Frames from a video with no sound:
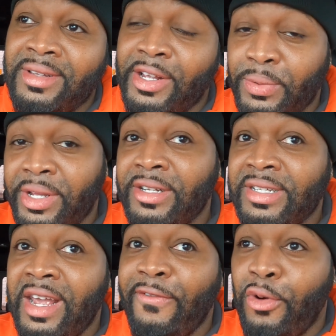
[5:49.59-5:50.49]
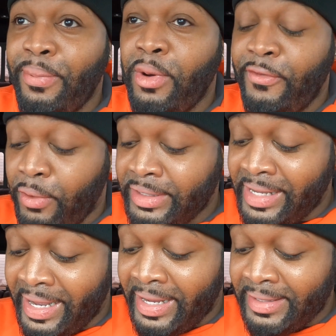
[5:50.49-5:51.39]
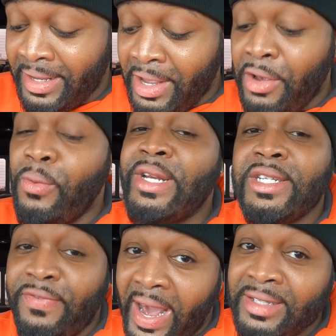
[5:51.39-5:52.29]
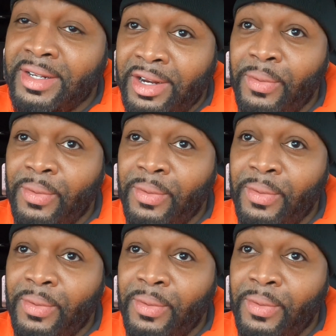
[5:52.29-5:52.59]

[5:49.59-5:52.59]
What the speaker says: That's what they're saying, 4.4 seconds, which is faster than the